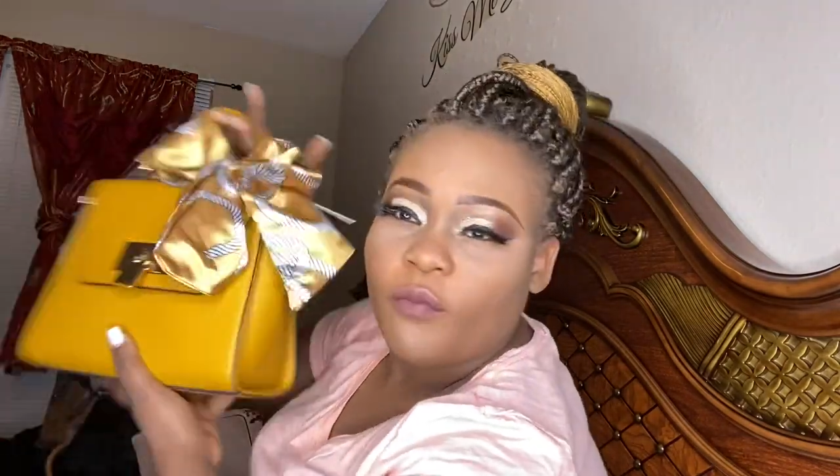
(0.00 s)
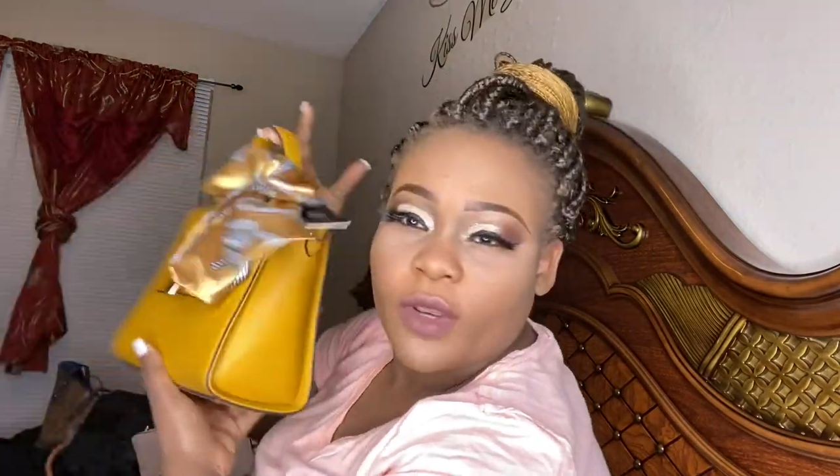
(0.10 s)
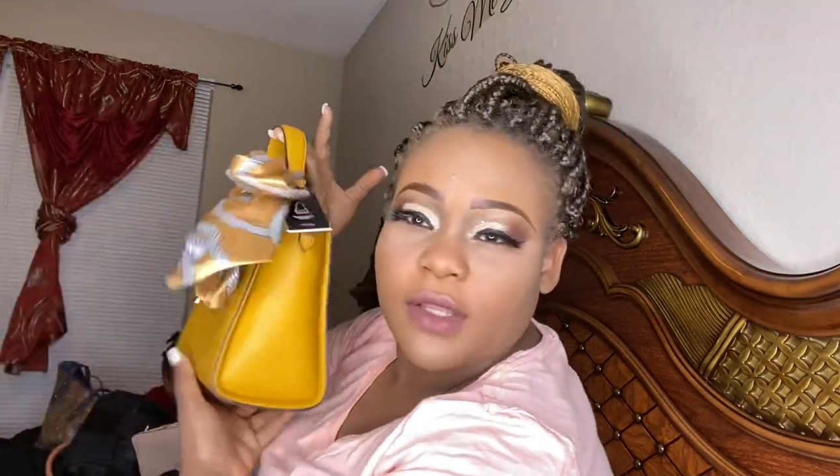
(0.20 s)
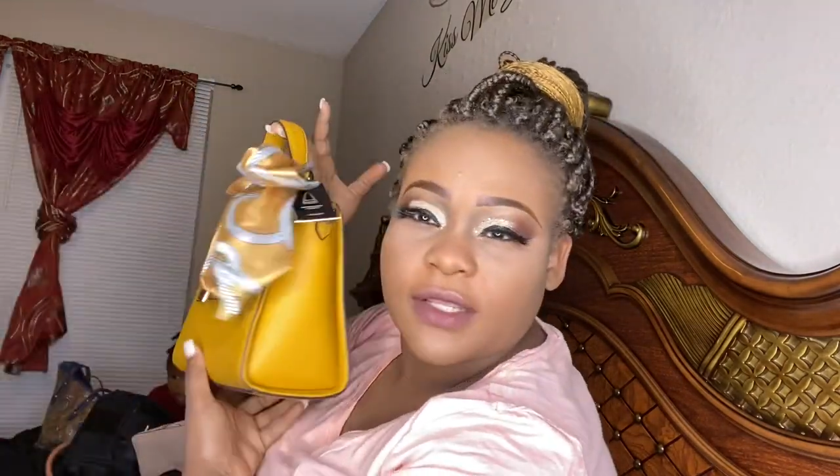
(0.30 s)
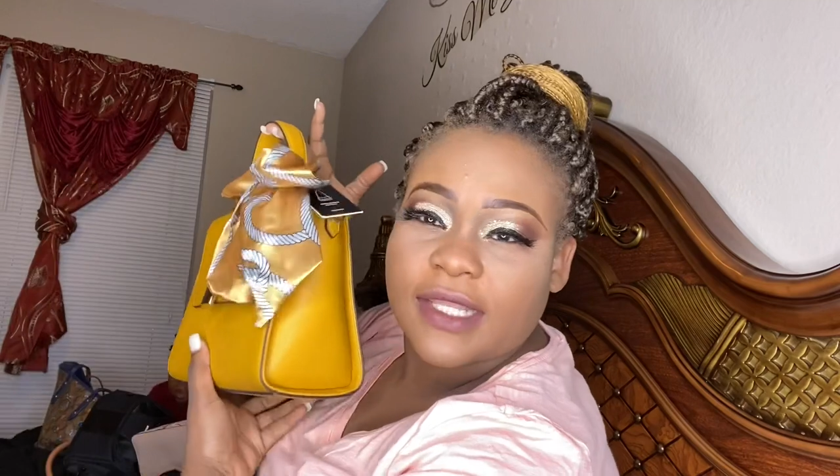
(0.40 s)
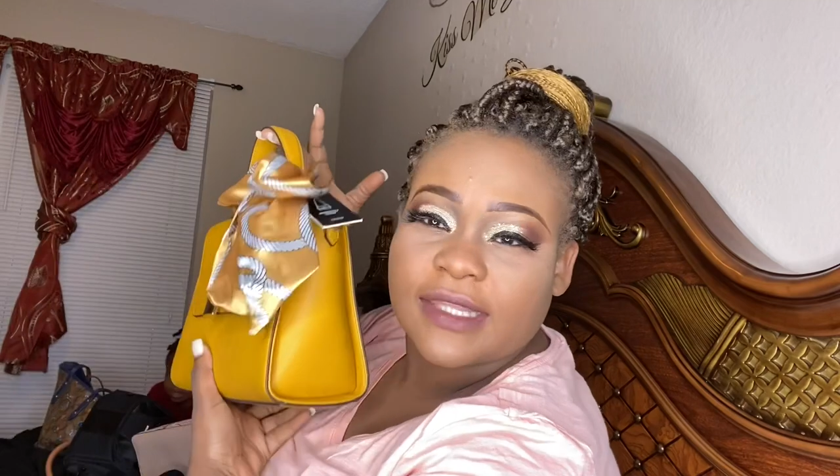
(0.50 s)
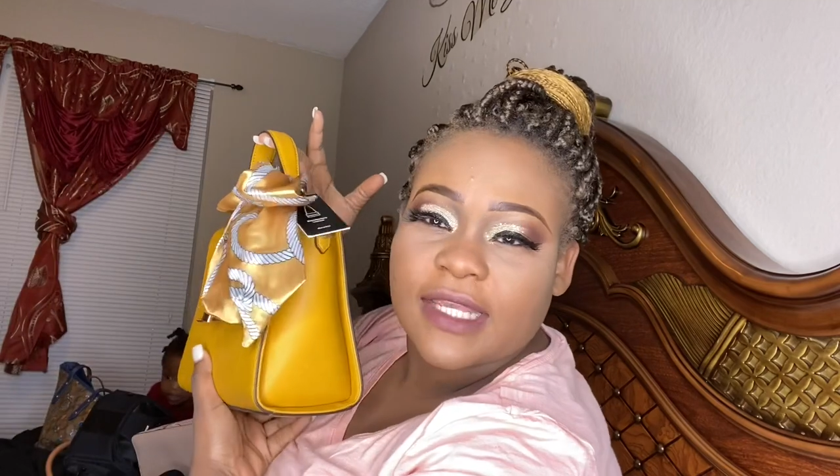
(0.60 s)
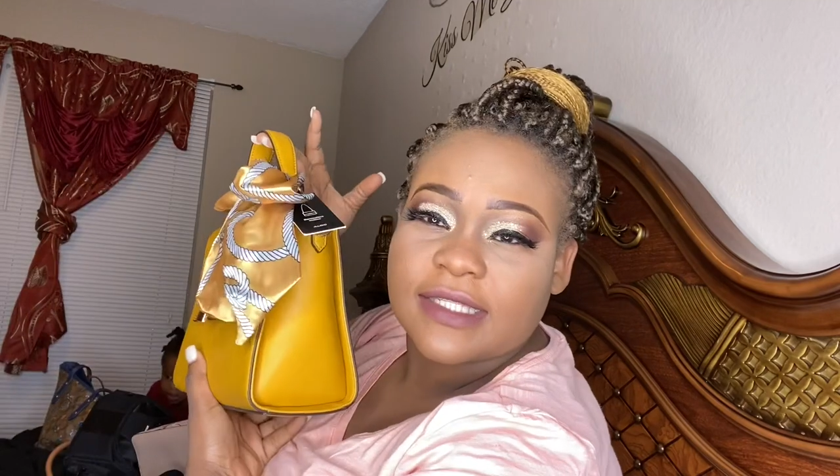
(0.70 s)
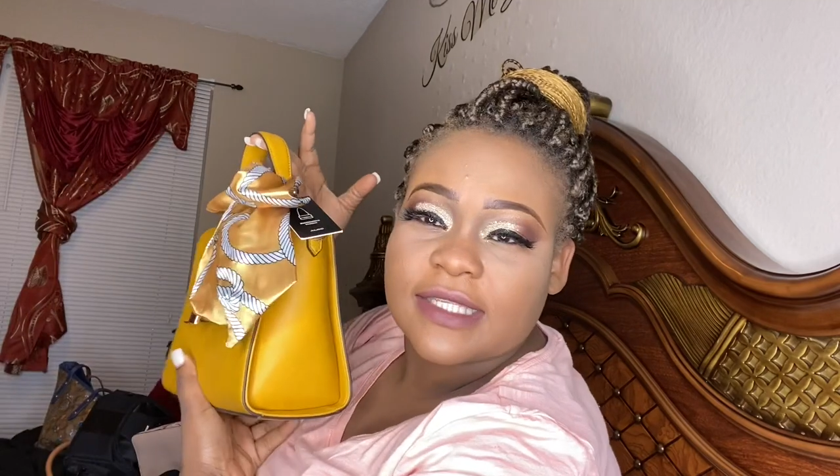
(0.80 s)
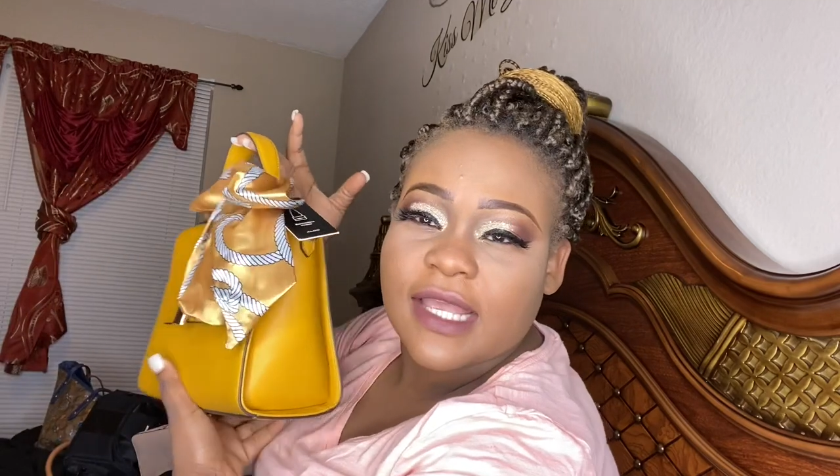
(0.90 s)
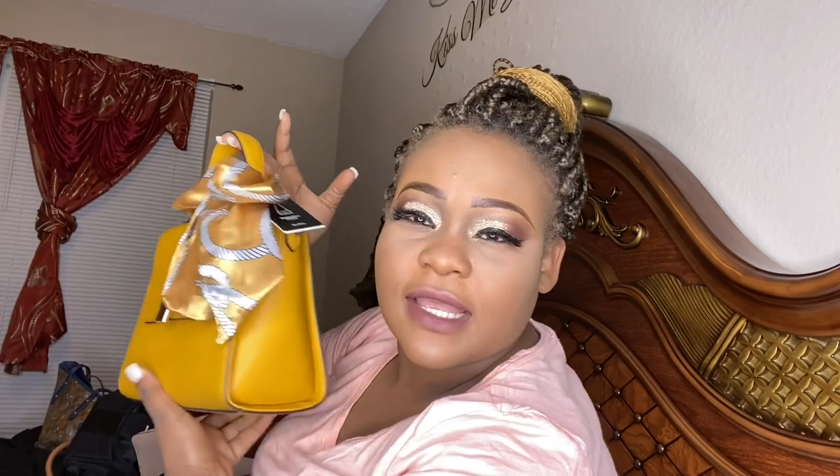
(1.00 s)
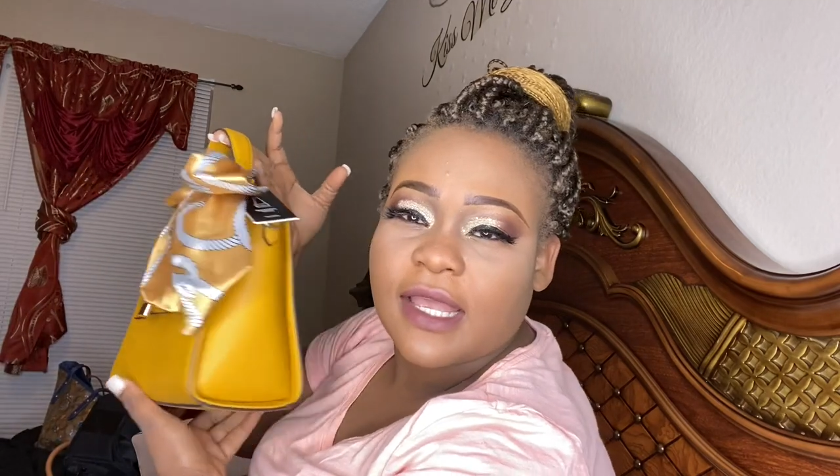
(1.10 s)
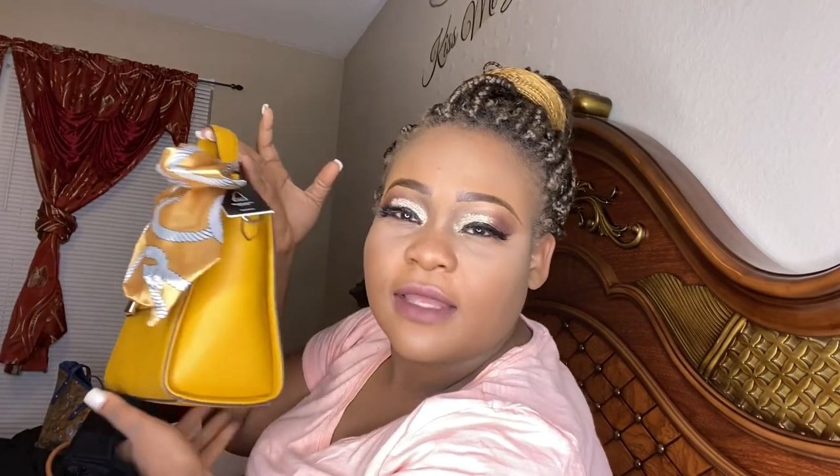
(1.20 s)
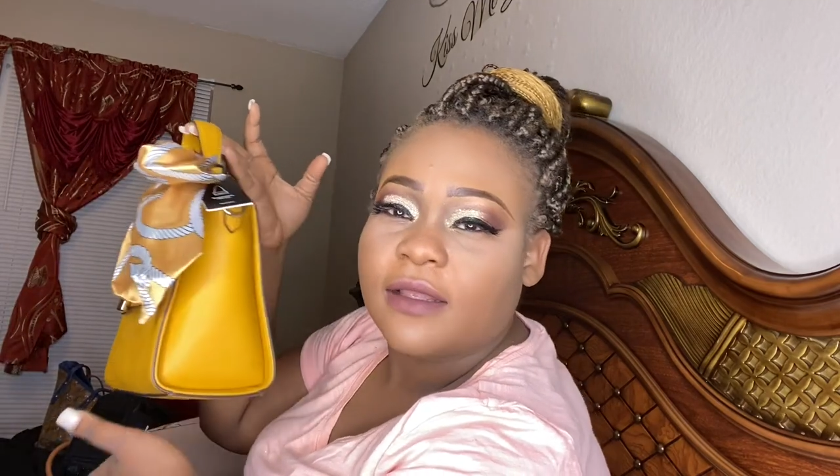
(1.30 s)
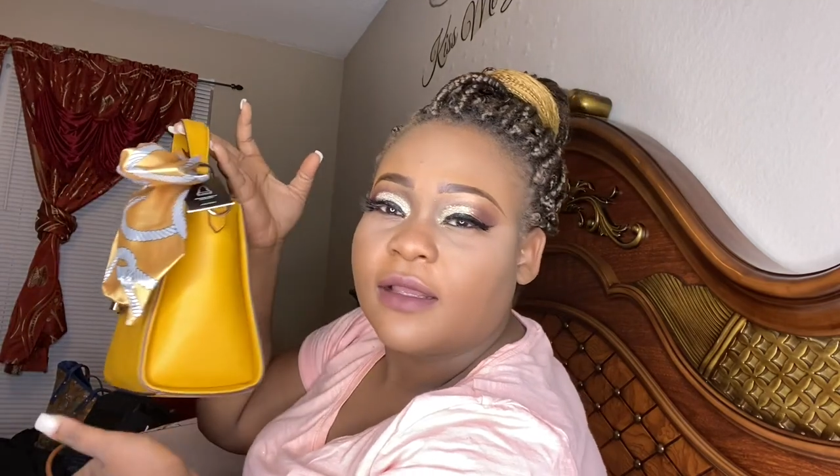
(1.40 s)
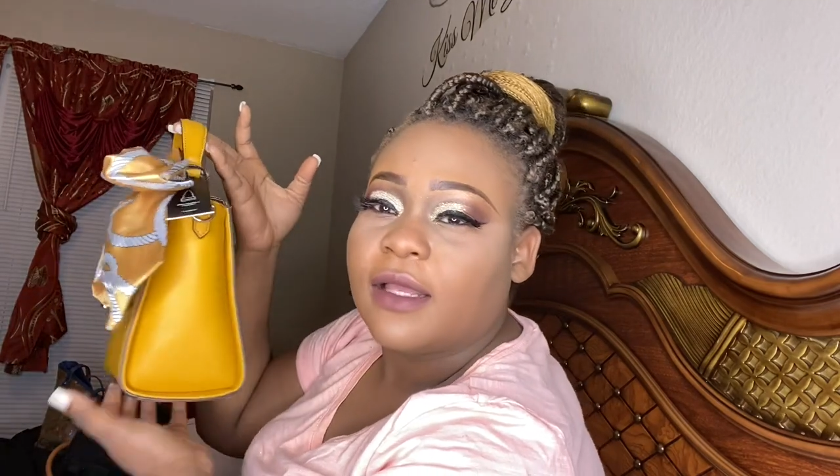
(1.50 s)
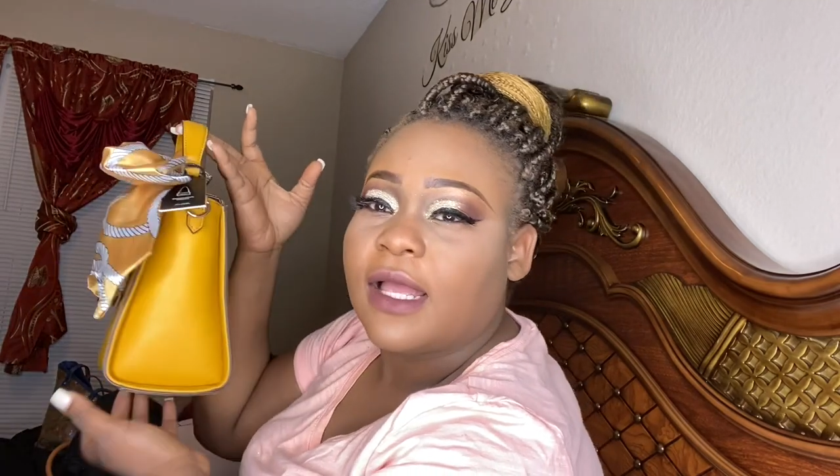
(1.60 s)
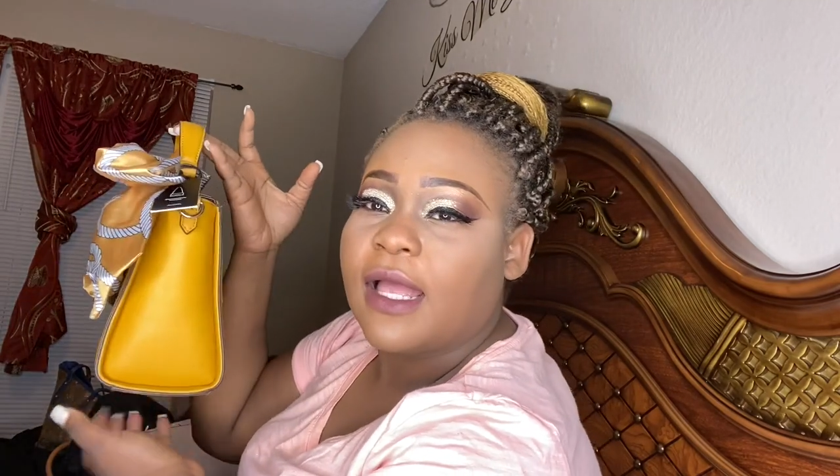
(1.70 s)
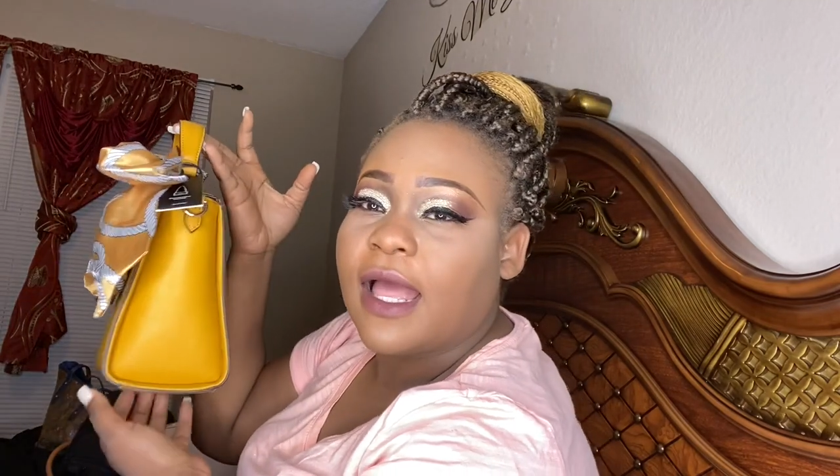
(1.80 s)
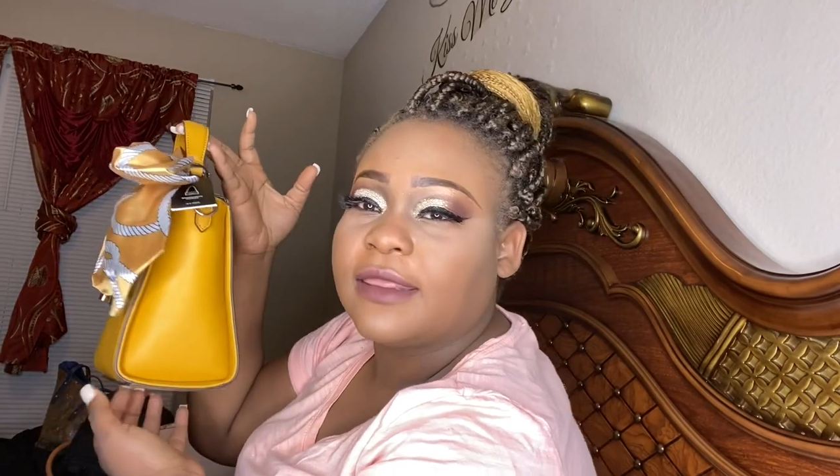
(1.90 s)
look at this.
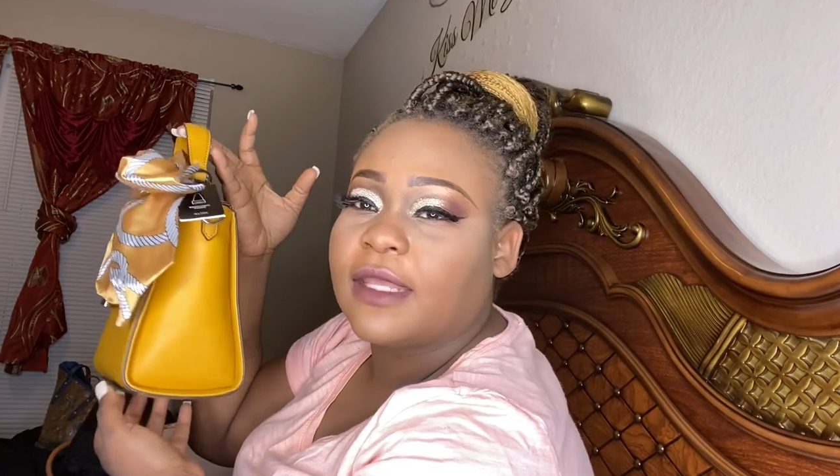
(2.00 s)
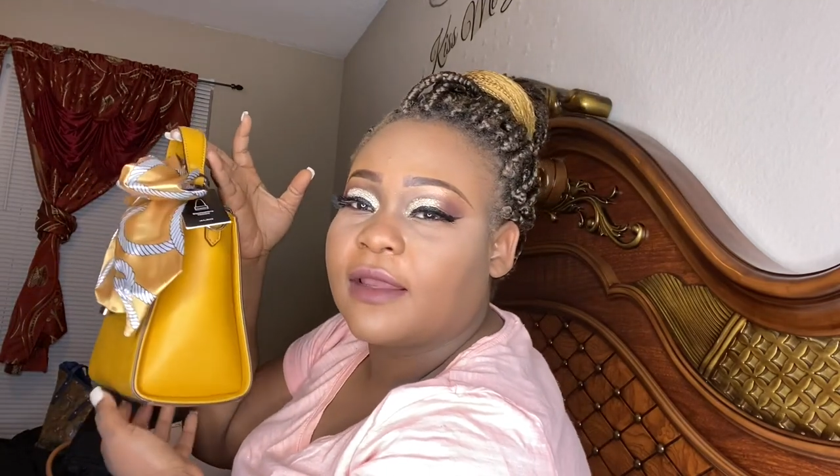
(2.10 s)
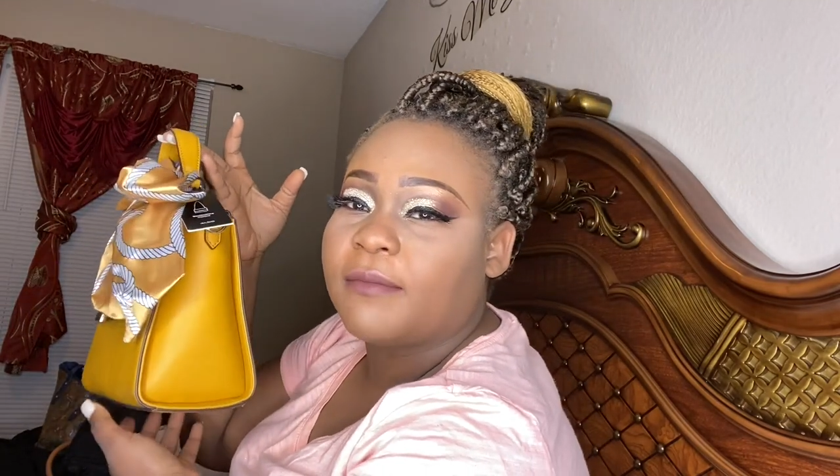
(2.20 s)
I think